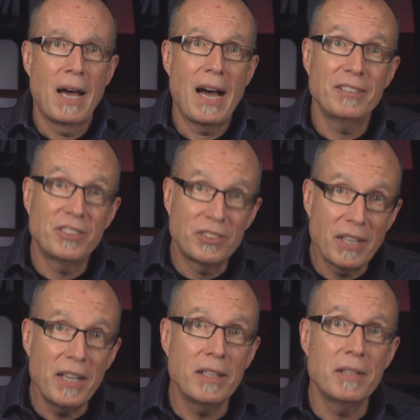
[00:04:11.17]
I
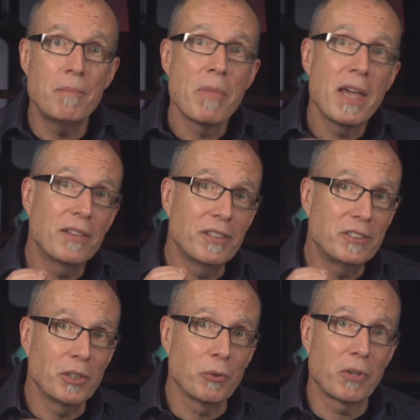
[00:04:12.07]
stated at the
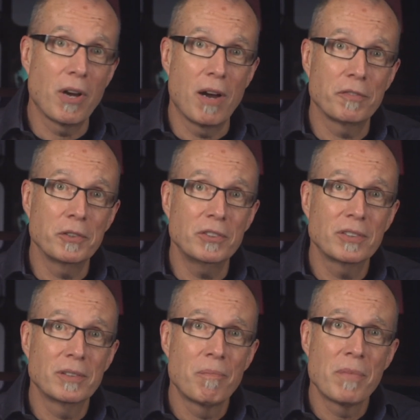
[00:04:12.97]
General
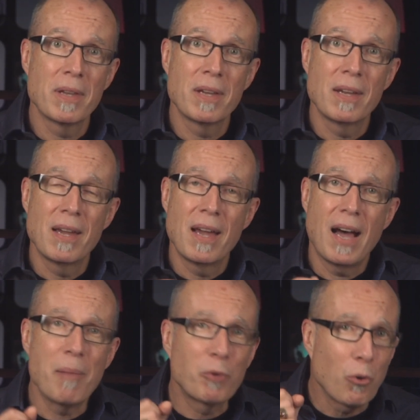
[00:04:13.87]
Conference,
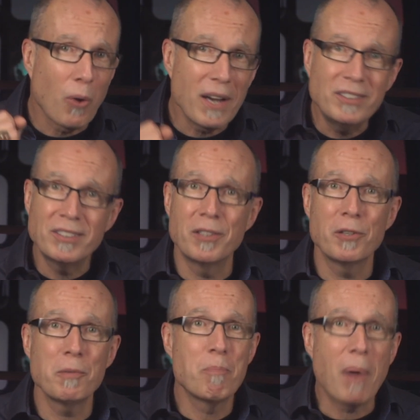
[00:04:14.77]
I'm
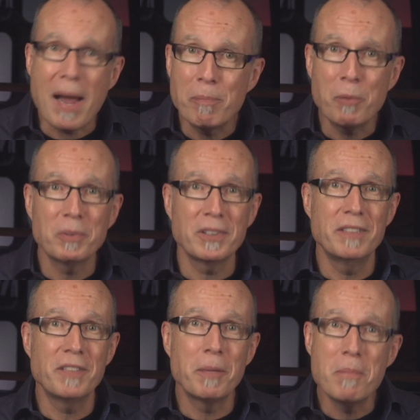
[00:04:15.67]
Christ-centered,
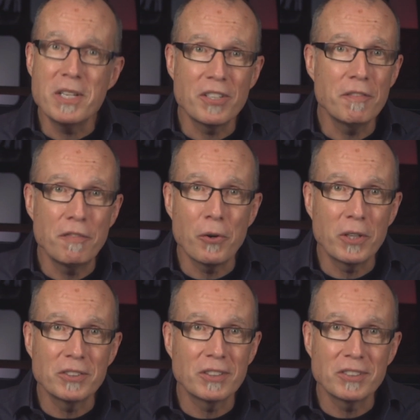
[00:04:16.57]
Bible-believing,
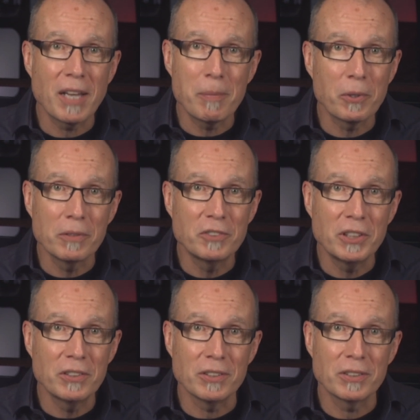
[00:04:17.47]
mission-focused disciple of
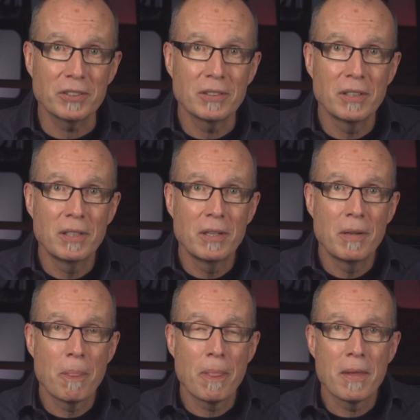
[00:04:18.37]
Jesus.
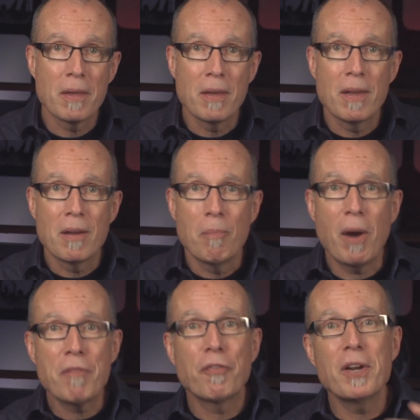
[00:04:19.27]

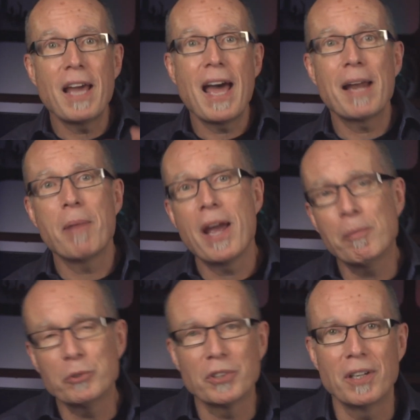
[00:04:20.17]
My friend Adam
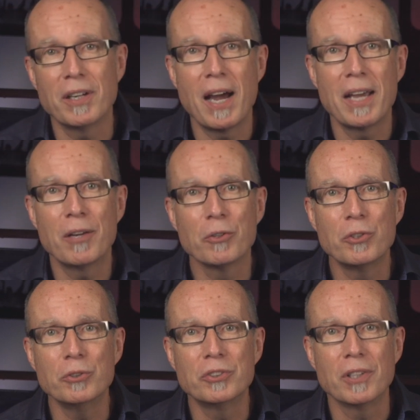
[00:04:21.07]
Hamilton and I
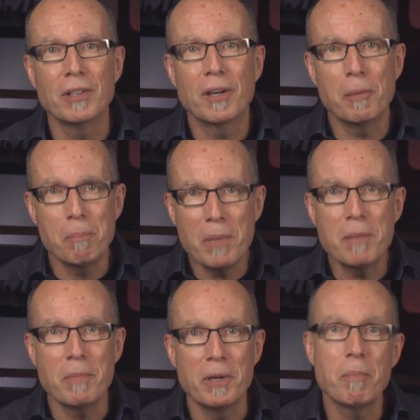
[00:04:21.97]
introduced an
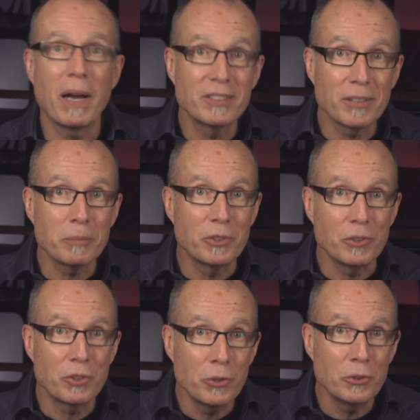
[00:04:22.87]
amendment by
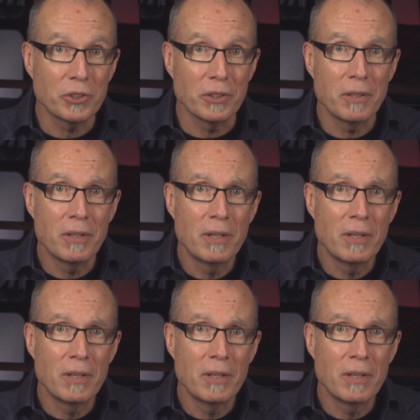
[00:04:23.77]
substitution